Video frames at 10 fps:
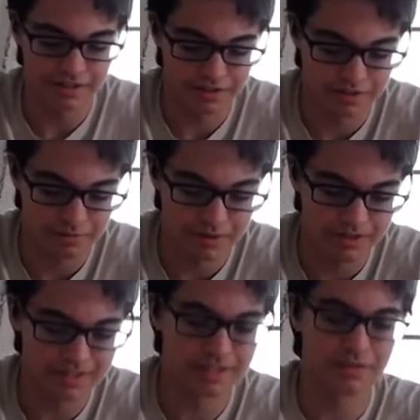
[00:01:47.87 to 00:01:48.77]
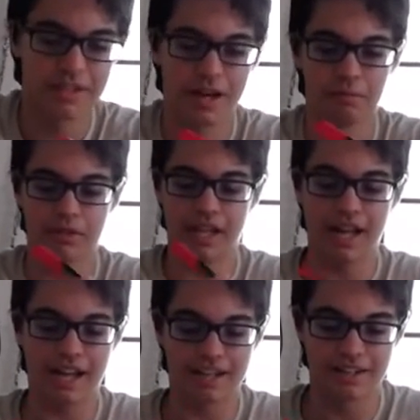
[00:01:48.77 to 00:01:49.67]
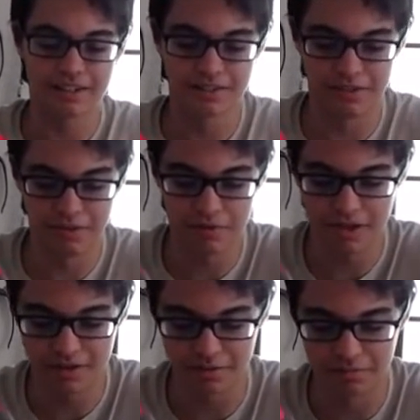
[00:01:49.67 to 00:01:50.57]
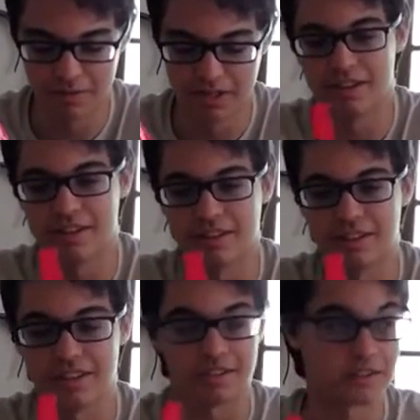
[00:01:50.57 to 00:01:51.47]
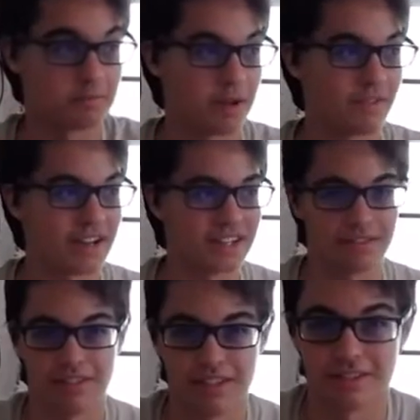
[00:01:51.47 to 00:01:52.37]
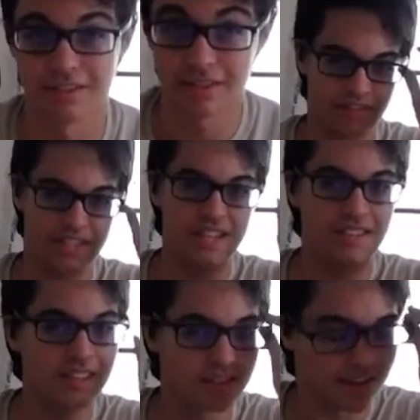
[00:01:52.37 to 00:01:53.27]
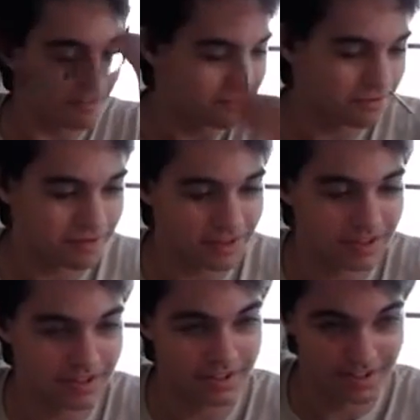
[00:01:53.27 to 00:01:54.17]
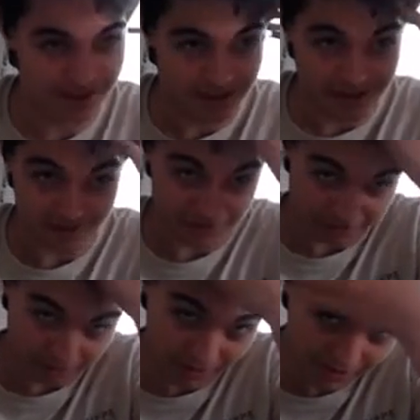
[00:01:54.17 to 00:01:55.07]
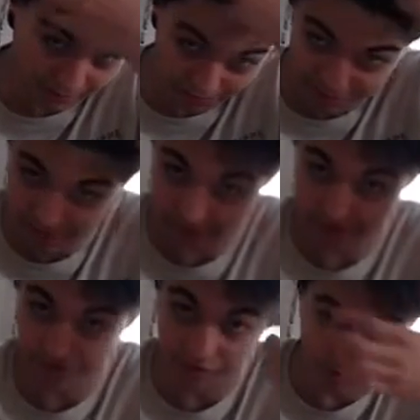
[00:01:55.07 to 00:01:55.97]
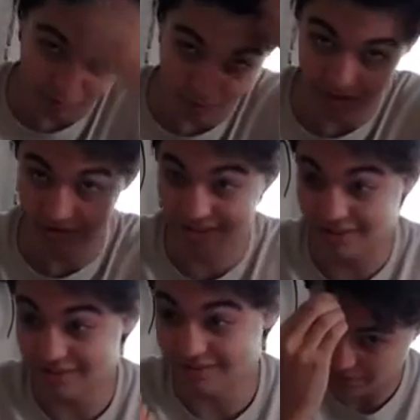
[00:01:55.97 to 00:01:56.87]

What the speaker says: looks relatively applied to comb, at least by my definitions. Take these off. I'm just gonna run them through this once.